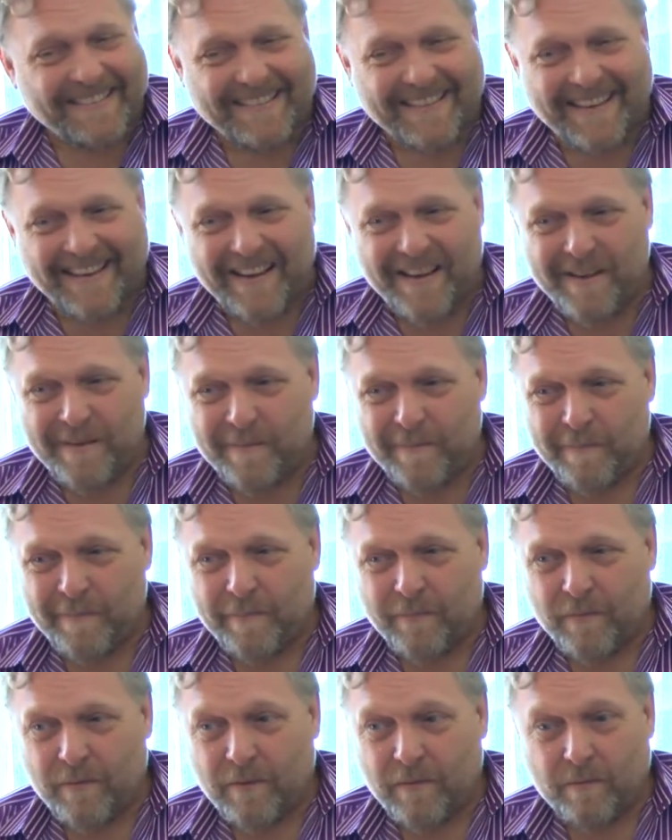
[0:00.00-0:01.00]

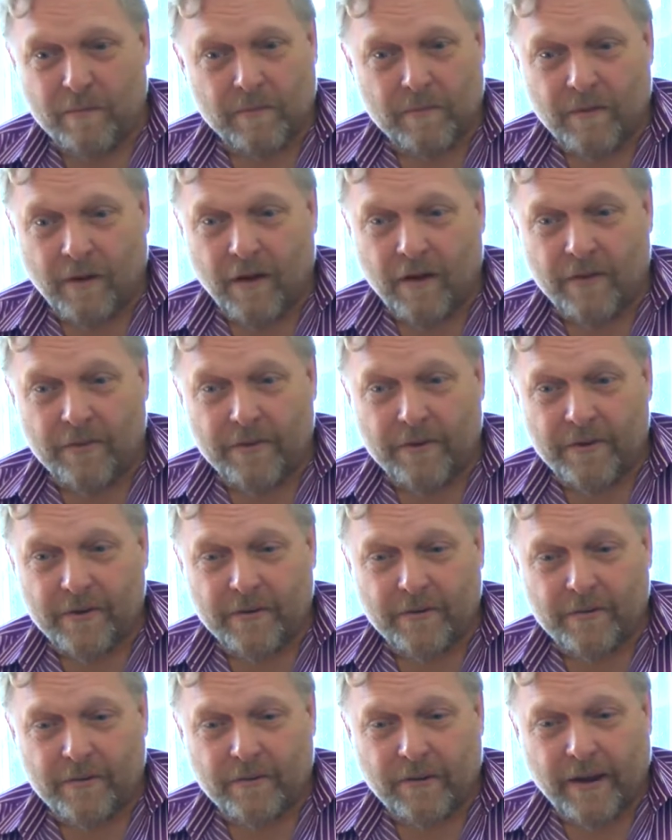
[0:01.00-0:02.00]
Um,
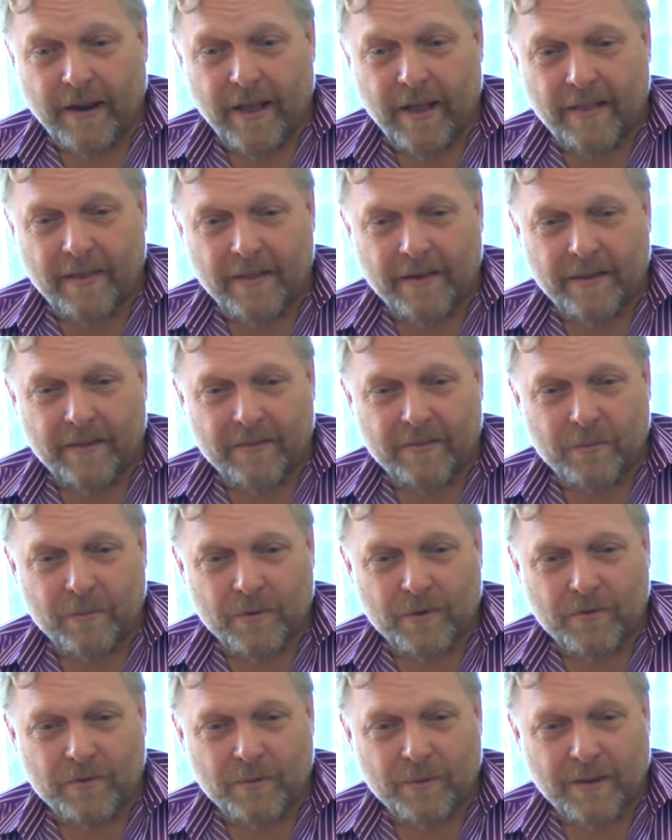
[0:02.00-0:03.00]
other realities
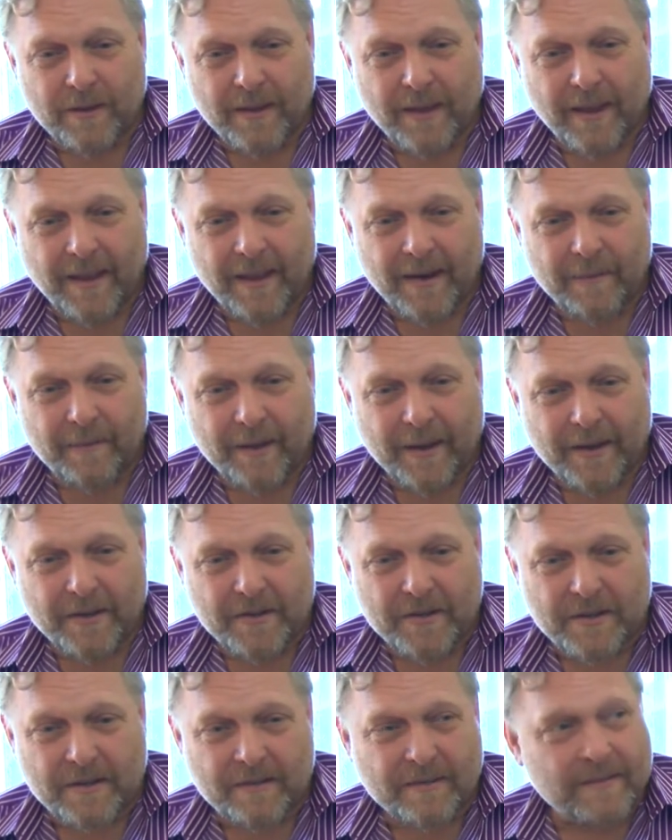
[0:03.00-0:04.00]
which we can't
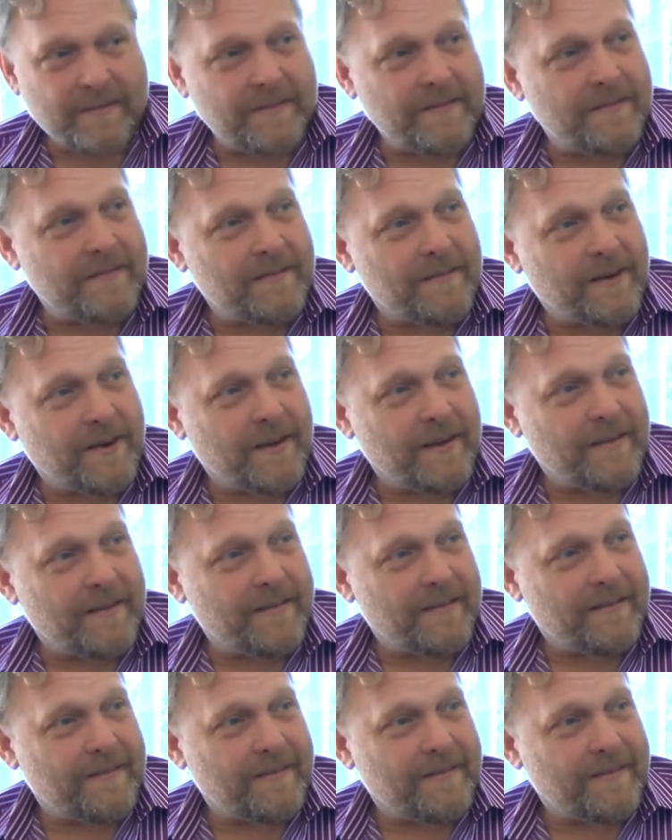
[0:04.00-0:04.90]
imagine, right?